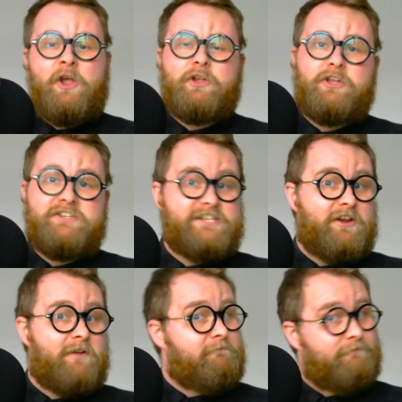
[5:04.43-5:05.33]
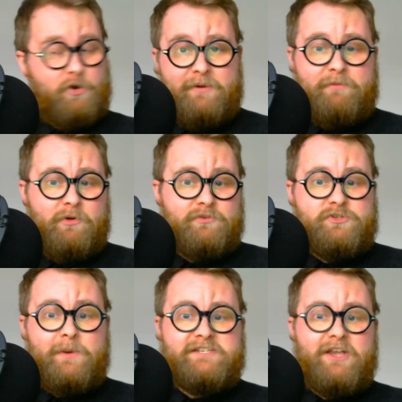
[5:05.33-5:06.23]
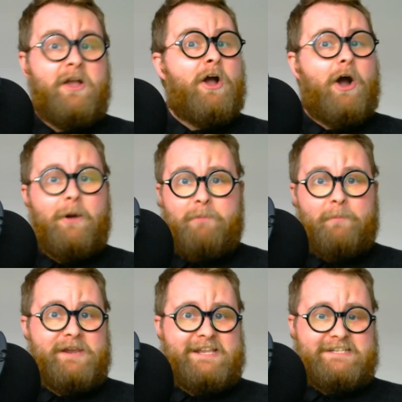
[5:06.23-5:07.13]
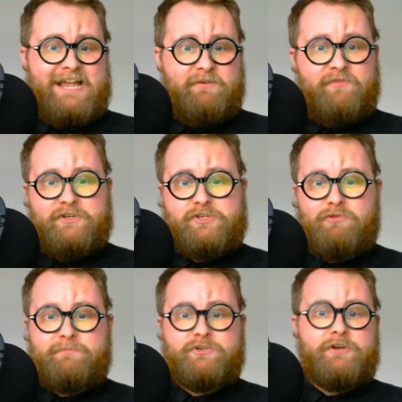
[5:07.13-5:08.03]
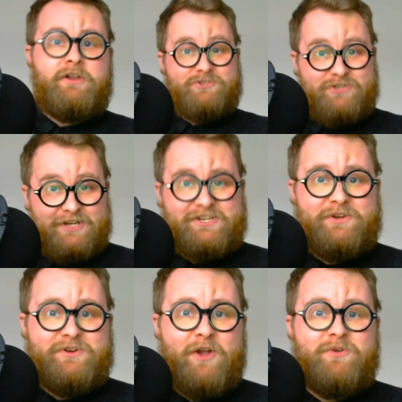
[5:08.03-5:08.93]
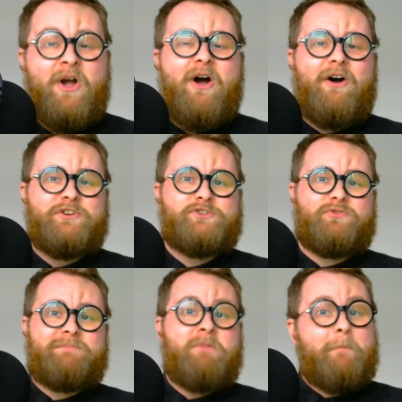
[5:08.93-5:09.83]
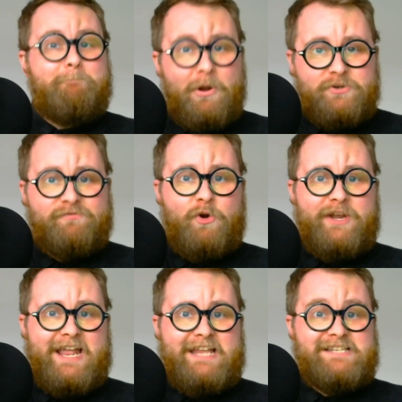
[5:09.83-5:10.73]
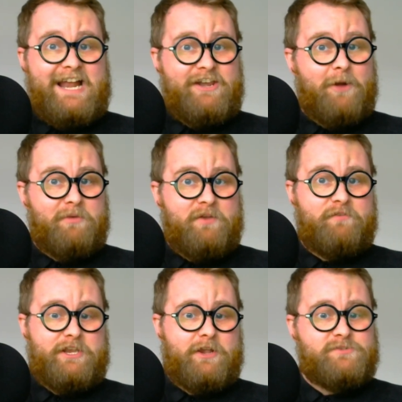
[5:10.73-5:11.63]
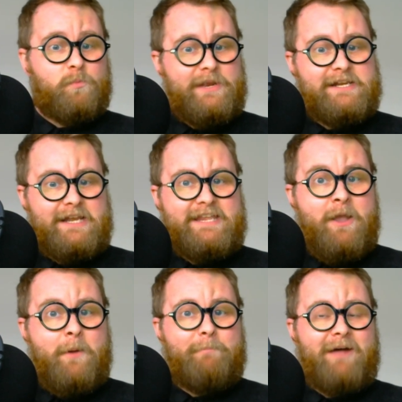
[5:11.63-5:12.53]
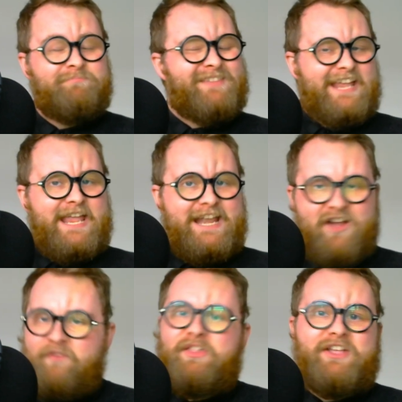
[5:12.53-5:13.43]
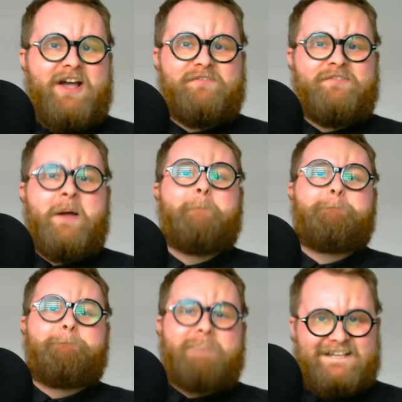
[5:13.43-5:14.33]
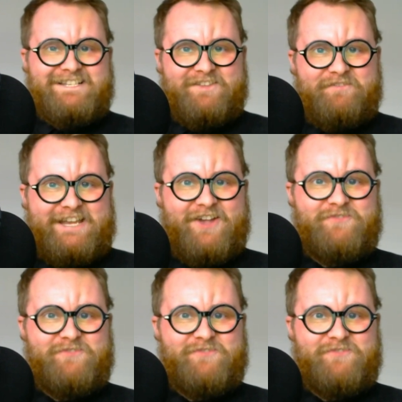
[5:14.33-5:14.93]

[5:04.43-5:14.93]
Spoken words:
Consider following me on Twitter. I'll pop a link down in the description. Just so you know, I stream most Fridays and upload videos weekly, but enough of the guff. Back to the video.